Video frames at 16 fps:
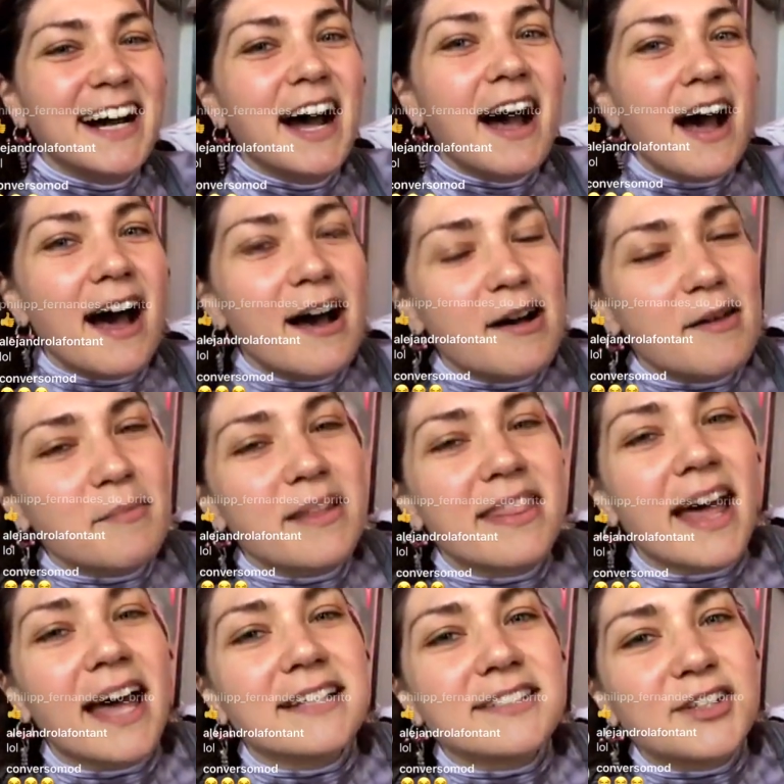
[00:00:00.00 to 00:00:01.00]

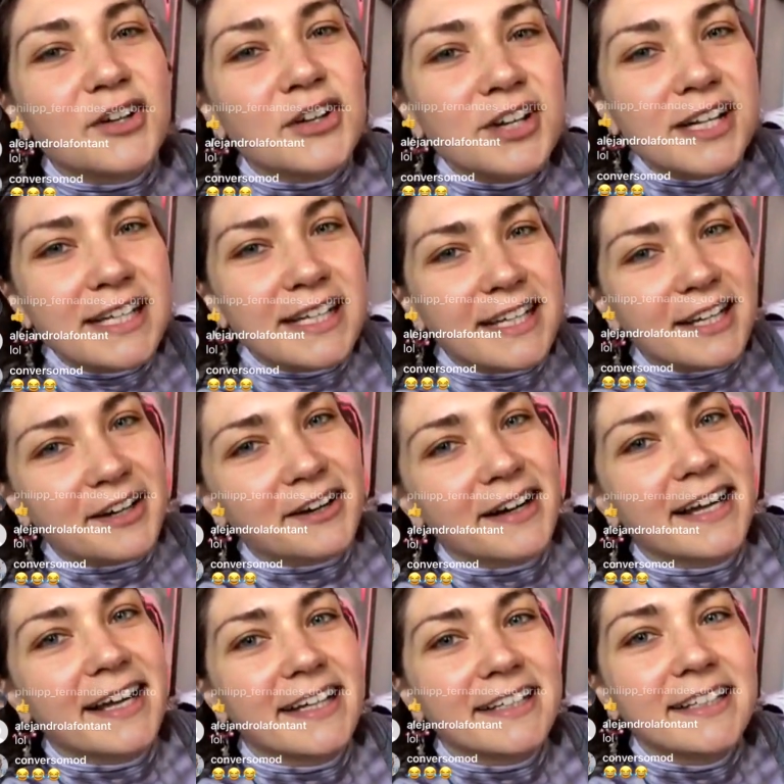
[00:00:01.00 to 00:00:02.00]
That's her
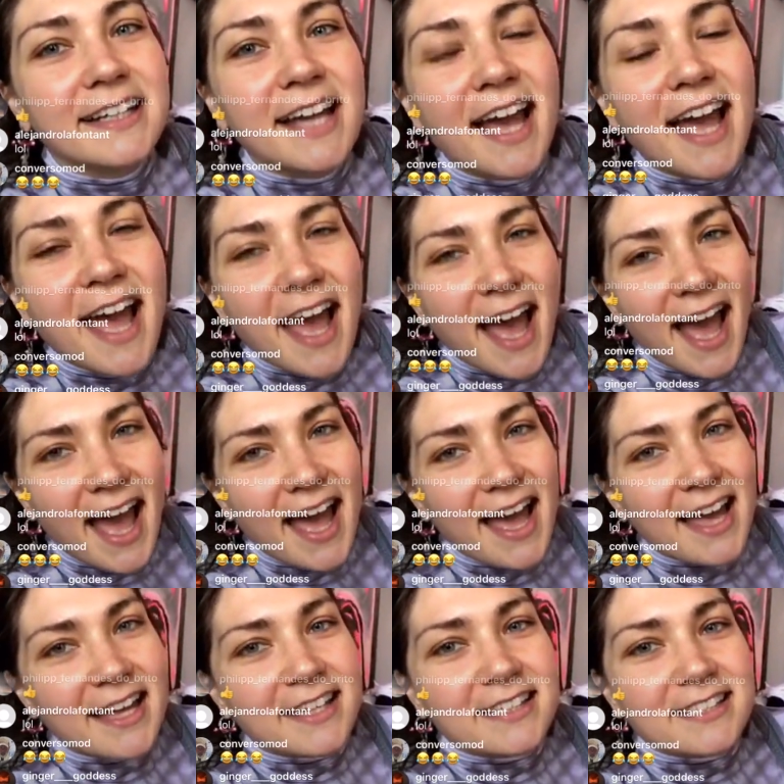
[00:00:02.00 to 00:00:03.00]
earring,
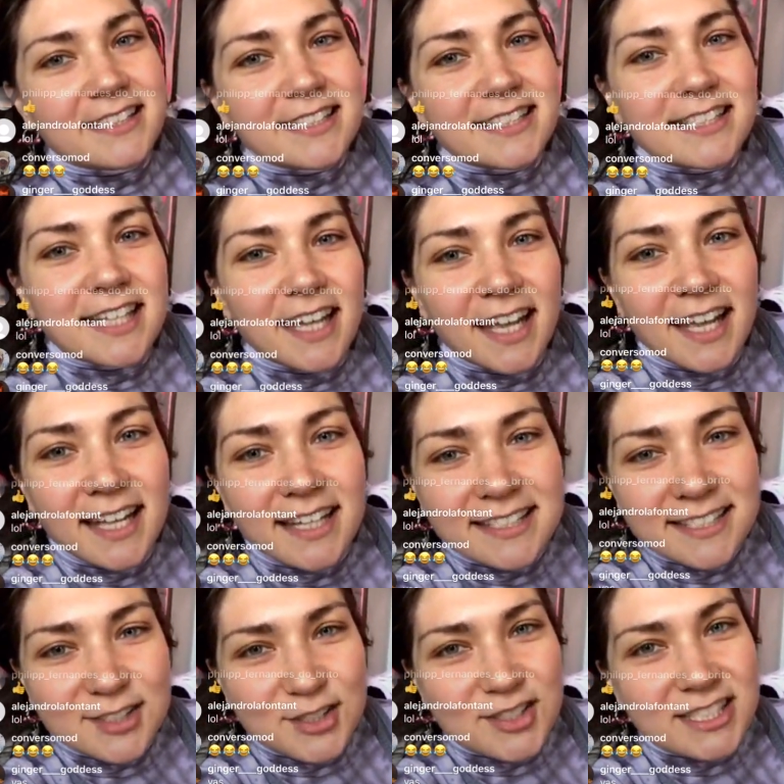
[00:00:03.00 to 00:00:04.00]
and
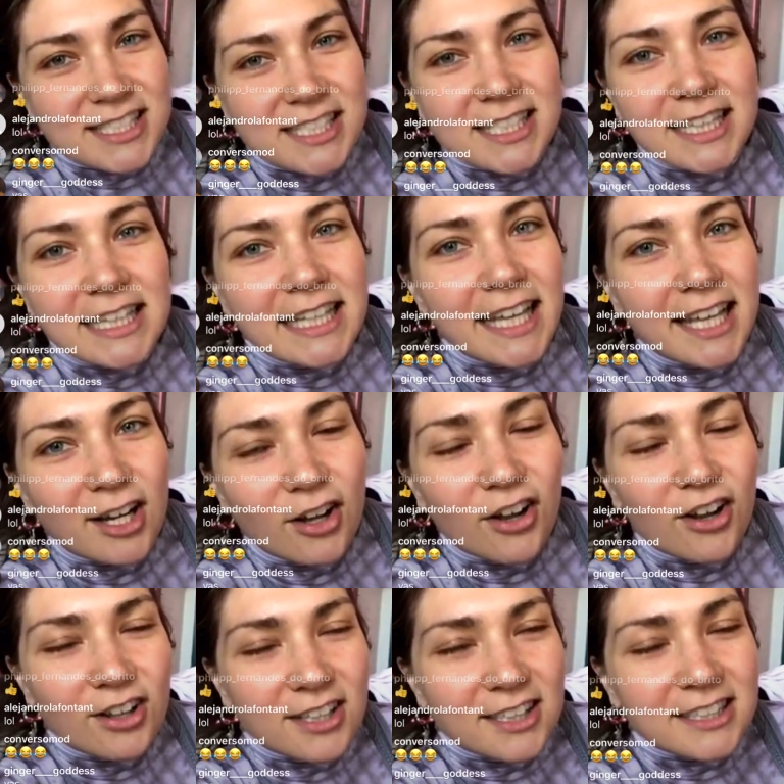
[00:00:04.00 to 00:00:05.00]
it's just a
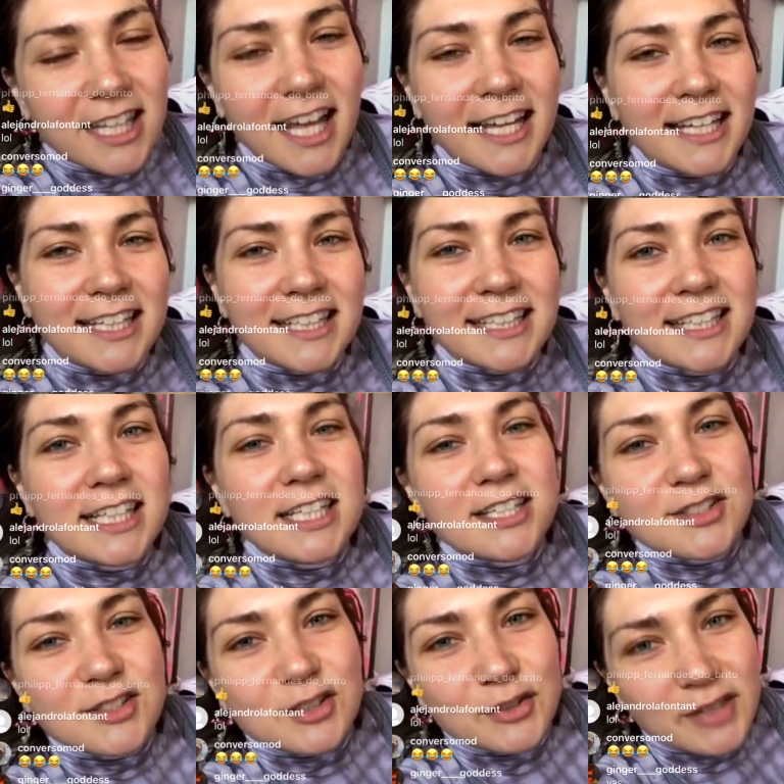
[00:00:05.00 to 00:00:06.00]
little like
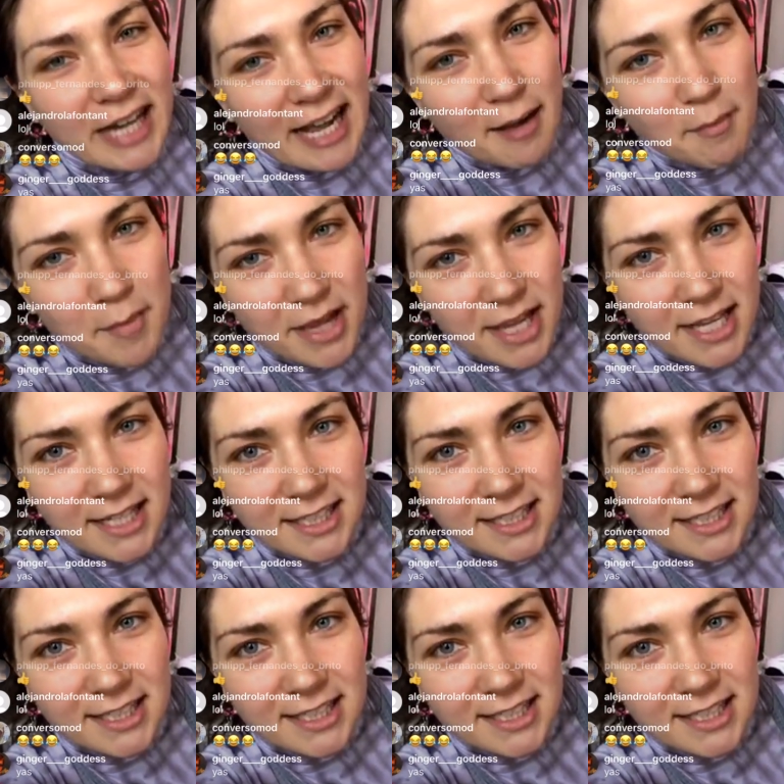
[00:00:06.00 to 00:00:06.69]
ceramic